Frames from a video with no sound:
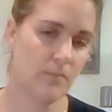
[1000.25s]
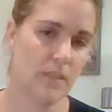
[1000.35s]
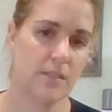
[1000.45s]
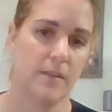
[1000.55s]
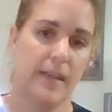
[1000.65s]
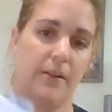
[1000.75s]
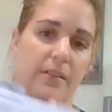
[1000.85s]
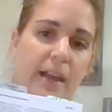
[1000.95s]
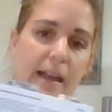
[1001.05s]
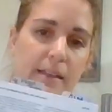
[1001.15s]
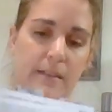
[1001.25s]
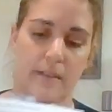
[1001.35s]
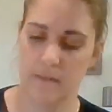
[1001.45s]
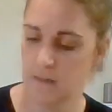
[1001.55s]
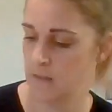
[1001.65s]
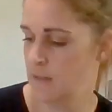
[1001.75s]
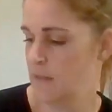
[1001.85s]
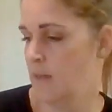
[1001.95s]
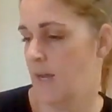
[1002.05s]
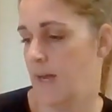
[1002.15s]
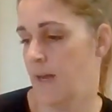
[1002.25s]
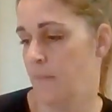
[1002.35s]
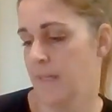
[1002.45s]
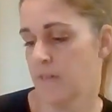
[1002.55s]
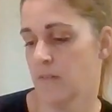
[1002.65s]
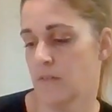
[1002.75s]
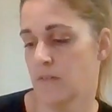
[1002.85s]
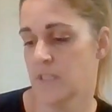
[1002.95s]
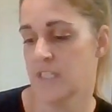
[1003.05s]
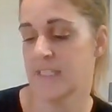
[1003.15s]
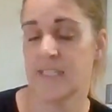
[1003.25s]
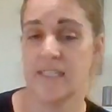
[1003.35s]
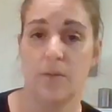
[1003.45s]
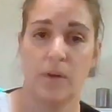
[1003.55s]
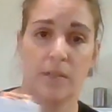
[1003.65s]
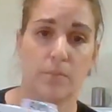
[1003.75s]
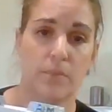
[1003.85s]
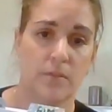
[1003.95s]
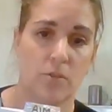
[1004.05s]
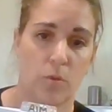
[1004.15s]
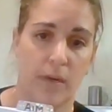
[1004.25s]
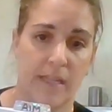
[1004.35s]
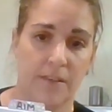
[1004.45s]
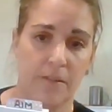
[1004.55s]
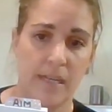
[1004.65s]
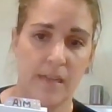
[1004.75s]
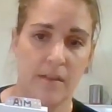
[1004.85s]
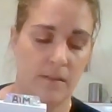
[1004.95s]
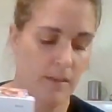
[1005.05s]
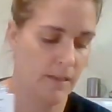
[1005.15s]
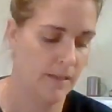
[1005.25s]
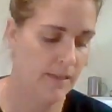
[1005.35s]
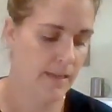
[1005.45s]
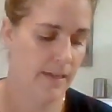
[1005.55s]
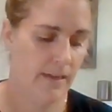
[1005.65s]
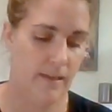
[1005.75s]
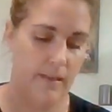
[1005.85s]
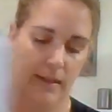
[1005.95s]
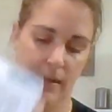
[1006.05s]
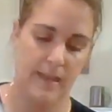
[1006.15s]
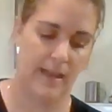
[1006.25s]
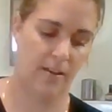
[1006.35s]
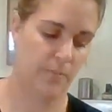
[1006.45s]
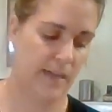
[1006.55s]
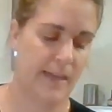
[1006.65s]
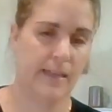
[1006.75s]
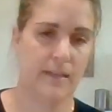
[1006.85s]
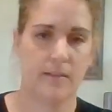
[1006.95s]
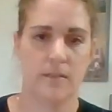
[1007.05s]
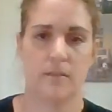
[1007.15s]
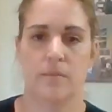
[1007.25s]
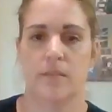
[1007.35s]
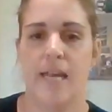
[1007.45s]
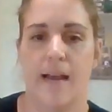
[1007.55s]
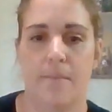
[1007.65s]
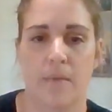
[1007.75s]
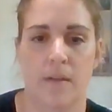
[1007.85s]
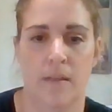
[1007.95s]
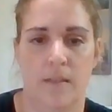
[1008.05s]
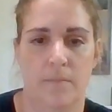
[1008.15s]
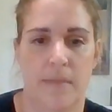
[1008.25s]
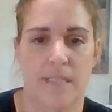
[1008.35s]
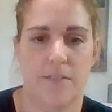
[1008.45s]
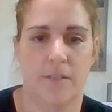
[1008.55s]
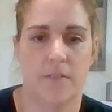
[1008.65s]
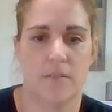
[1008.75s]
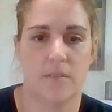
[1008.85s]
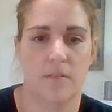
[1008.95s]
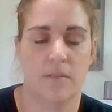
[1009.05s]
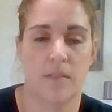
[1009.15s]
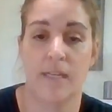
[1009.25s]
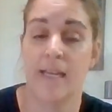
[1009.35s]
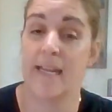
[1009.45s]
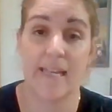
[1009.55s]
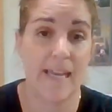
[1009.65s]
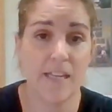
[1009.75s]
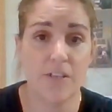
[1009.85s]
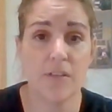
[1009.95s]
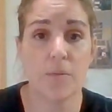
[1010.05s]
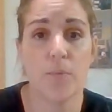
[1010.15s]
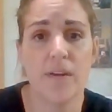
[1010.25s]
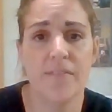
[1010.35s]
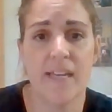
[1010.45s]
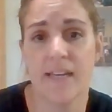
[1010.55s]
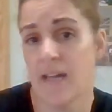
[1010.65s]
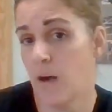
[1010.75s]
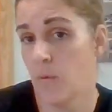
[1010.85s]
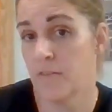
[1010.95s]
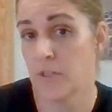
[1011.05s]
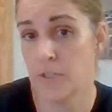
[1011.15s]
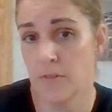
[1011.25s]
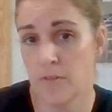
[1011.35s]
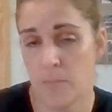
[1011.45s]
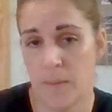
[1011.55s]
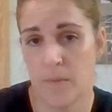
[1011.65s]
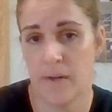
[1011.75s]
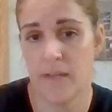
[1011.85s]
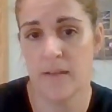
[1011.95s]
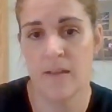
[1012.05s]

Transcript: So now we've got medical, which is 6123, and then I have my tab, MedCerts. And again, you can abbreviate it however you can remember it.